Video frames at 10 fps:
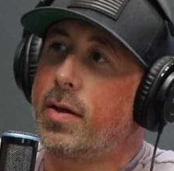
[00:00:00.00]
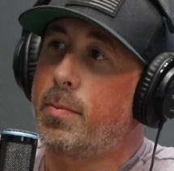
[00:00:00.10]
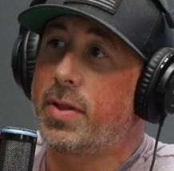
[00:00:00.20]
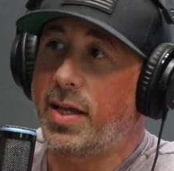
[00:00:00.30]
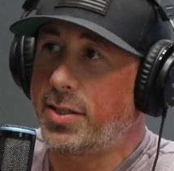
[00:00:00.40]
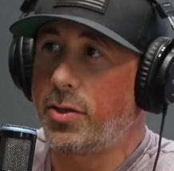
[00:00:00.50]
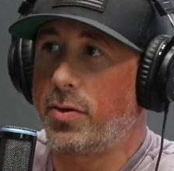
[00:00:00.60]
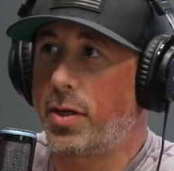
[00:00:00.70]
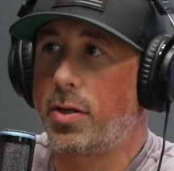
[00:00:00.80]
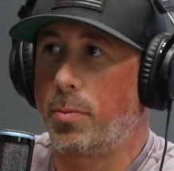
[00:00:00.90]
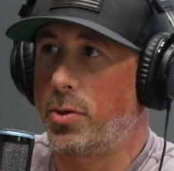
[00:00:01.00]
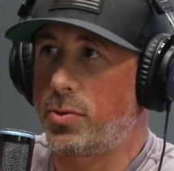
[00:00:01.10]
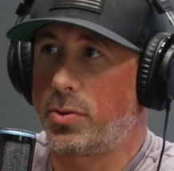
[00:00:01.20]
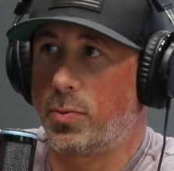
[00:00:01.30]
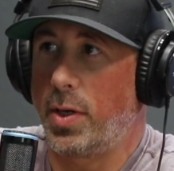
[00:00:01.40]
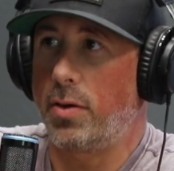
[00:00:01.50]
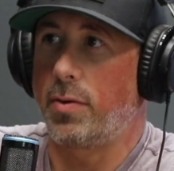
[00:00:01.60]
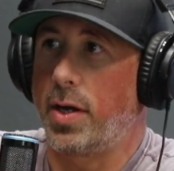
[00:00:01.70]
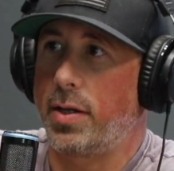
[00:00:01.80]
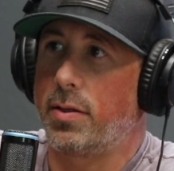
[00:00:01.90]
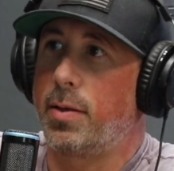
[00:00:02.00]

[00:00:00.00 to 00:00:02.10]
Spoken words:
But that's how you did commercial as well, right?